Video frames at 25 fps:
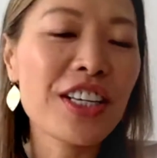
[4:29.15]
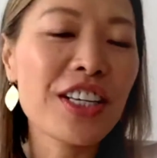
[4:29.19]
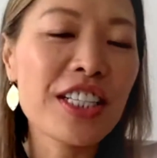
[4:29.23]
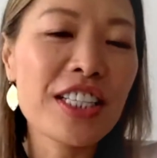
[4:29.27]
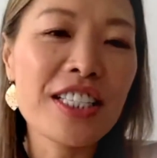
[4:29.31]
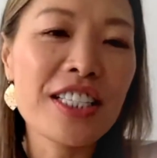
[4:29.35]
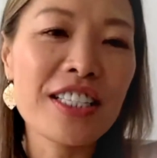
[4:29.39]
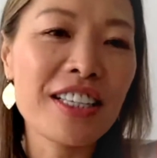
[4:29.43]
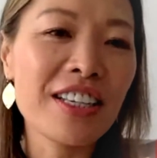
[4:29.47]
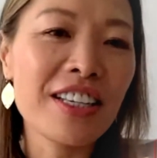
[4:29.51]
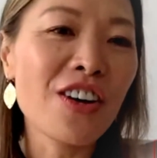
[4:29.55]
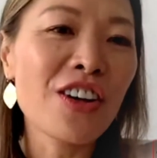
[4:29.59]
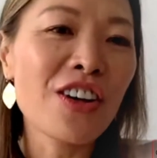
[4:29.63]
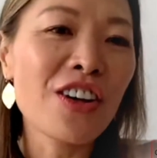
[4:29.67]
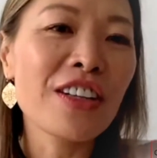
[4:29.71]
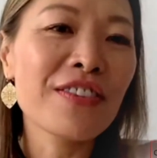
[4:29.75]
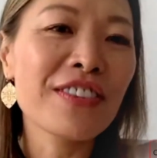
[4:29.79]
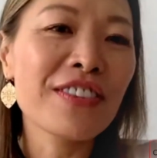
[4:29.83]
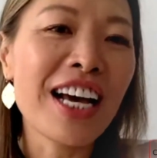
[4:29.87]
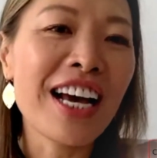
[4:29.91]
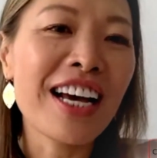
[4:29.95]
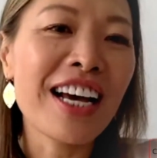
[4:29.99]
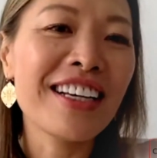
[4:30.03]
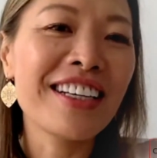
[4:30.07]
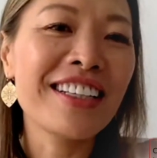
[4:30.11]
can see all
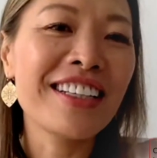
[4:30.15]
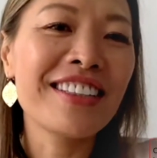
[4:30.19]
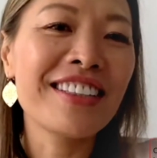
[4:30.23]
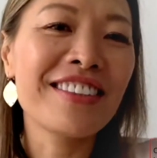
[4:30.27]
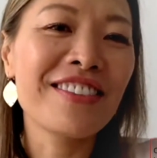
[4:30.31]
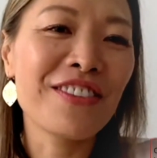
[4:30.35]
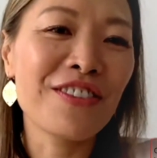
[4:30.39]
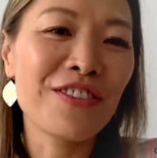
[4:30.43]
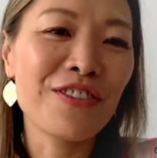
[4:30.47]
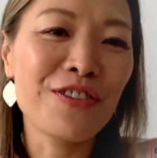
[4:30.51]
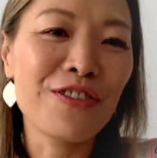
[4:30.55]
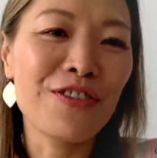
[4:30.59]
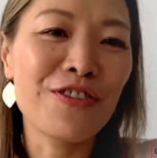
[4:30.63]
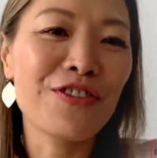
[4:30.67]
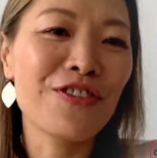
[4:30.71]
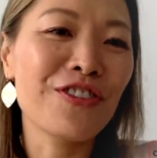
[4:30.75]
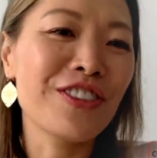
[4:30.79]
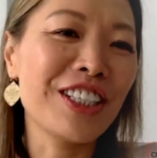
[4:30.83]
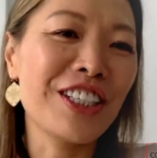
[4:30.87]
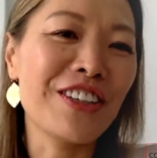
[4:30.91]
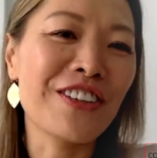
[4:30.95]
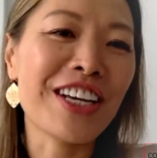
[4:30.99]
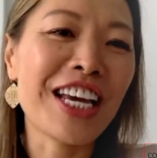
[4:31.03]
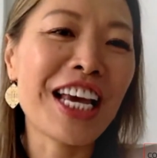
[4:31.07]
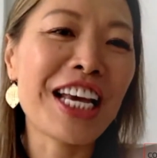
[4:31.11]
of that. And
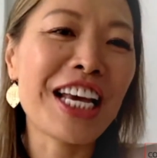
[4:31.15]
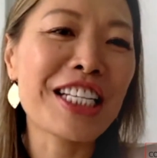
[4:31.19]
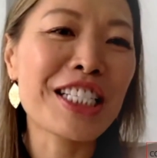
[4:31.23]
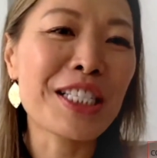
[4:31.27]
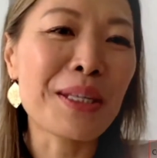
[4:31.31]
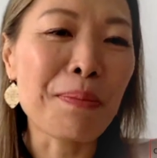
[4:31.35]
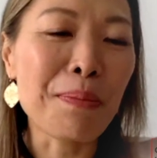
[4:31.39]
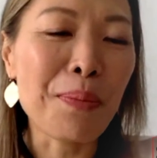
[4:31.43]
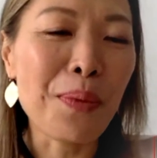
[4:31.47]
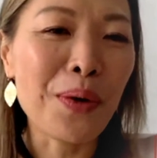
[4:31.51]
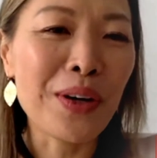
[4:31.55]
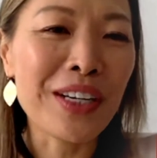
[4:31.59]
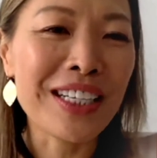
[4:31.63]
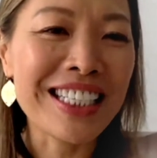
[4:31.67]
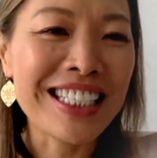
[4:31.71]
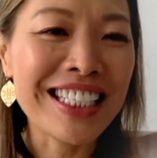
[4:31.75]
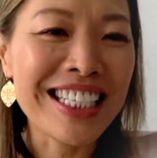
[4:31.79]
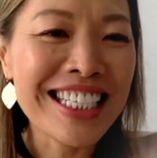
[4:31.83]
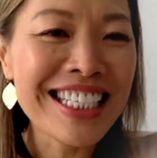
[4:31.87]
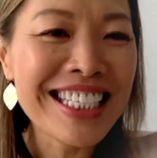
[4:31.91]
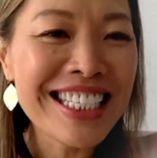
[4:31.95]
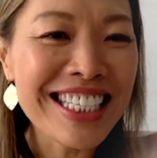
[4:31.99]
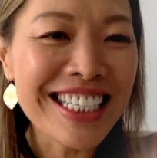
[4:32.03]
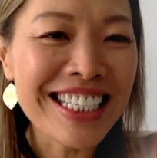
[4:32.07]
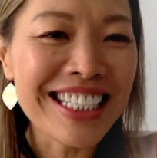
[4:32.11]
case in point,
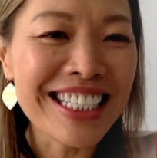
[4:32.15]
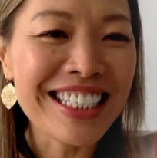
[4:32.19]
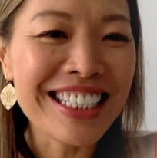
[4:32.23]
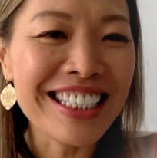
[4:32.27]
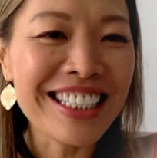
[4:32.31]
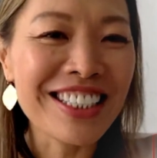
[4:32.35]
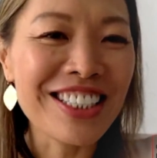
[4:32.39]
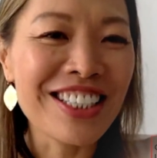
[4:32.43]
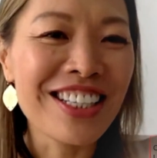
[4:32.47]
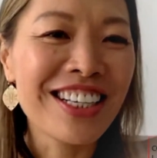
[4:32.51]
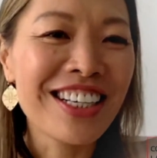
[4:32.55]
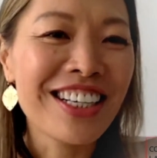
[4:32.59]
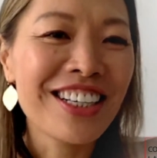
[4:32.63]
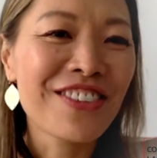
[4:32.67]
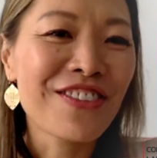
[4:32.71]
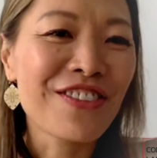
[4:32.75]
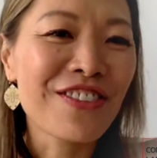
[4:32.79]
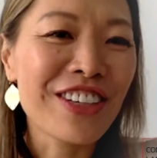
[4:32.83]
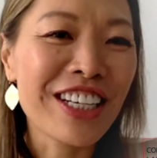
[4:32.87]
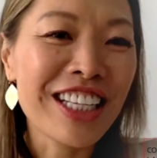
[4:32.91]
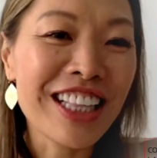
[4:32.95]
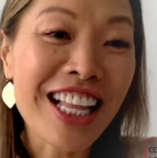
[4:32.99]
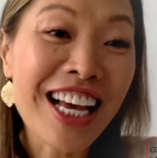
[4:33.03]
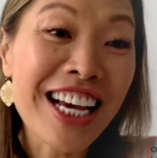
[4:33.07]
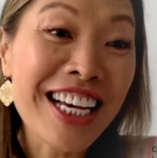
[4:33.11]
in India,
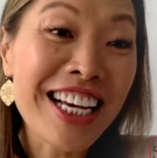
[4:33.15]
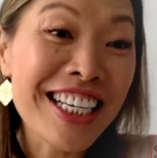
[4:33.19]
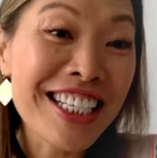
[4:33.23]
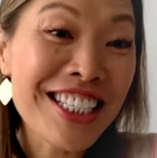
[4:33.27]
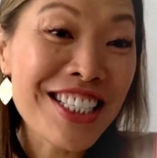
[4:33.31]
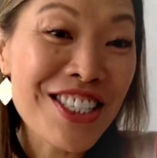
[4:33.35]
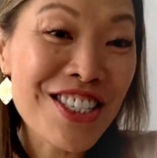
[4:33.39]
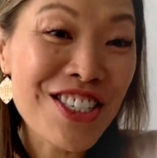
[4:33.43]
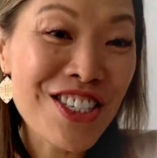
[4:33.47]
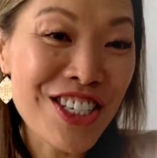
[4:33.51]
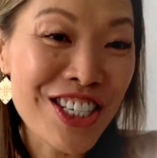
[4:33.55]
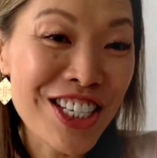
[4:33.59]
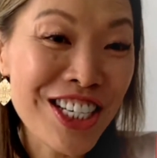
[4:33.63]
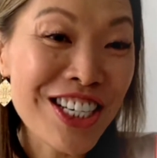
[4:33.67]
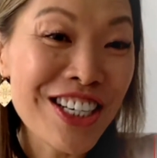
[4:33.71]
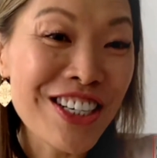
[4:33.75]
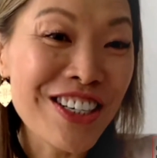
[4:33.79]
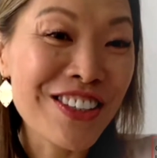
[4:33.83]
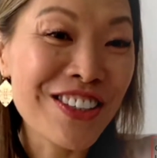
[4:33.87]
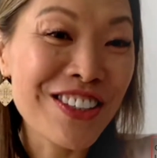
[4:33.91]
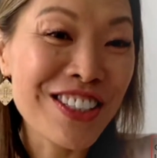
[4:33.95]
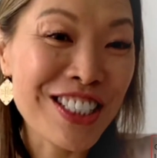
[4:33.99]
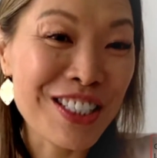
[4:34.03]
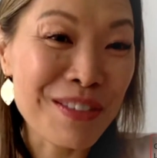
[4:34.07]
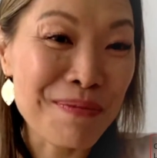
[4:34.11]
Reliance
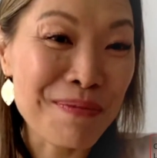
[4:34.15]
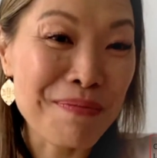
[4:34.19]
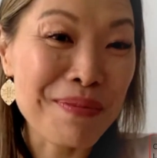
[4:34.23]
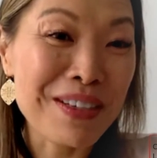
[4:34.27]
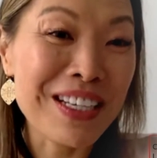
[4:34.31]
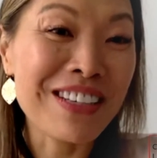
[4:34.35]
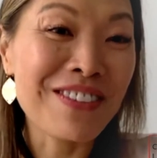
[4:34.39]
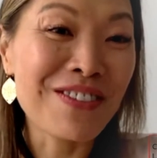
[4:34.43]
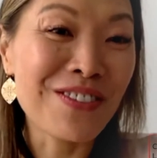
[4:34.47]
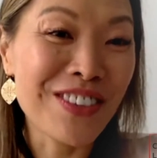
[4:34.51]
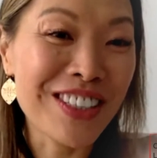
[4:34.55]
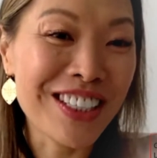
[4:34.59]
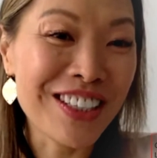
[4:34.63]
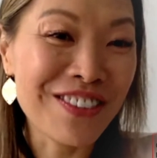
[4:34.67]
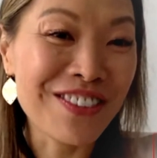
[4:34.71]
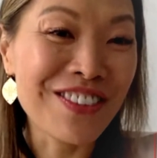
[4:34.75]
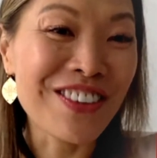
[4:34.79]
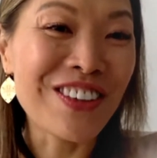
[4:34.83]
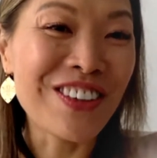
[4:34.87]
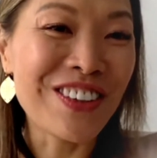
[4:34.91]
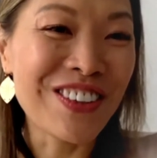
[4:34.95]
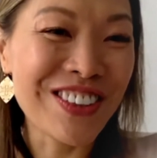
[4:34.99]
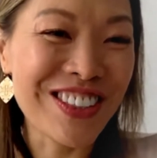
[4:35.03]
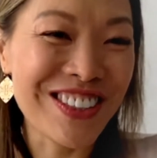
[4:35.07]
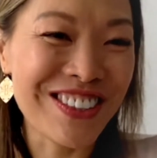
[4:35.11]
Jio is being one of
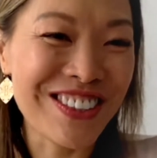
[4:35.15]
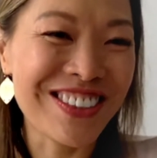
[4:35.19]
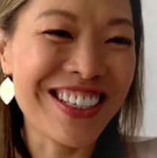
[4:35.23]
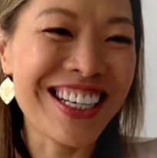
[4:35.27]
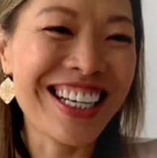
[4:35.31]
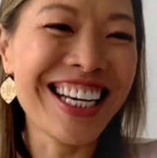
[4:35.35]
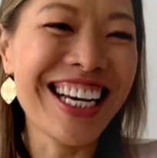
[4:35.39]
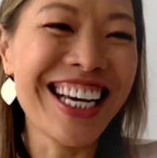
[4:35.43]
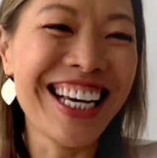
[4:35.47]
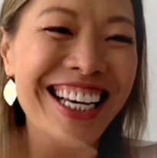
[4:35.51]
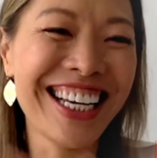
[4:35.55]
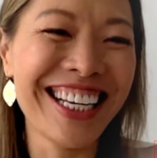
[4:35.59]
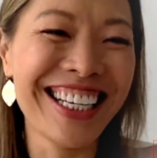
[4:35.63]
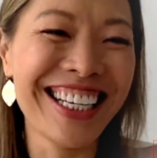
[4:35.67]
those, right?